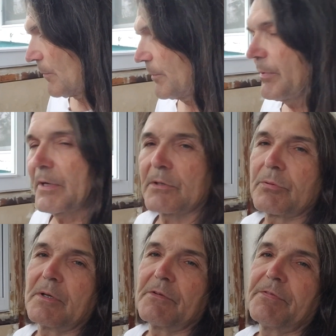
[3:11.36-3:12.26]
biked
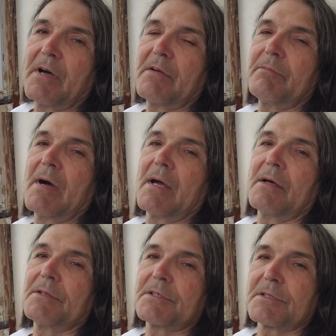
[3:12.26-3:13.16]
25
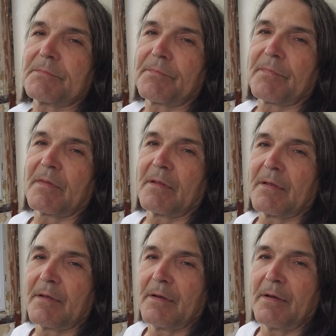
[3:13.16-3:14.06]
miles
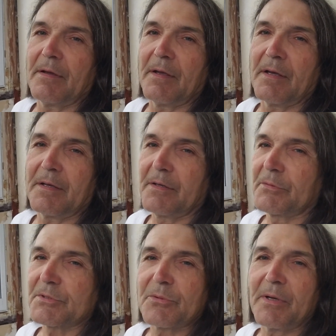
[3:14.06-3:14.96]
and it
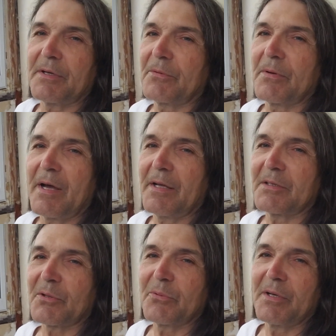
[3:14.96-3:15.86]
was quite a ride
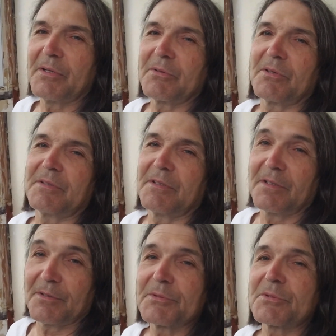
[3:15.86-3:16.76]
and quite an
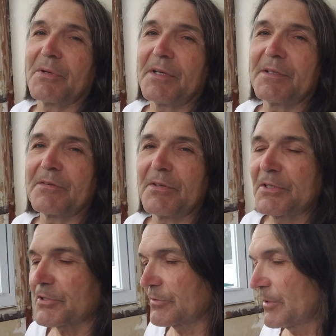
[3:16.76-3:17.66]
ordeal. It was quite an
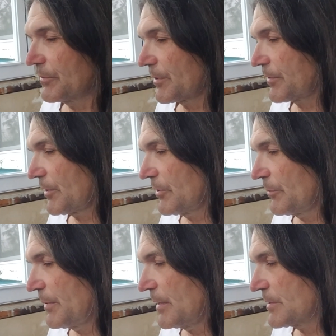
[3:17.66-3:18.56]
adventure out in the Thunder
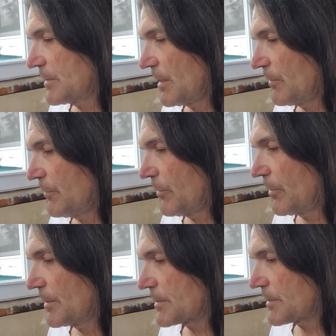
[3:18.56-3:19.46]
Bay State
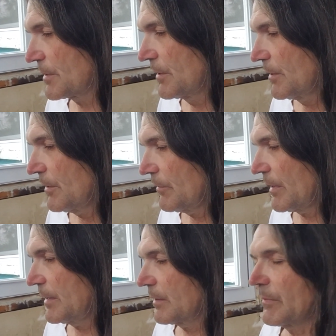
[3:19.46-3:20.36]
Forest,
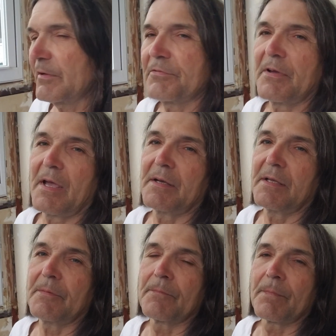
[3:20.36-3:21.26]
riding my
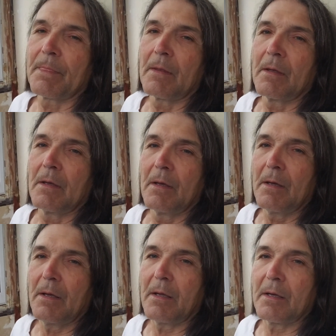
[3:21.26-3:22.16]
fatty.
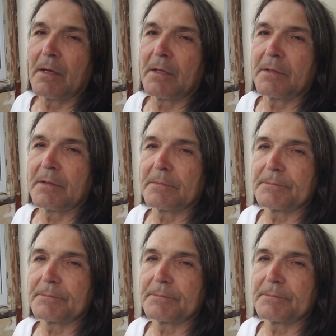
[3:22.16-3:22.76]
And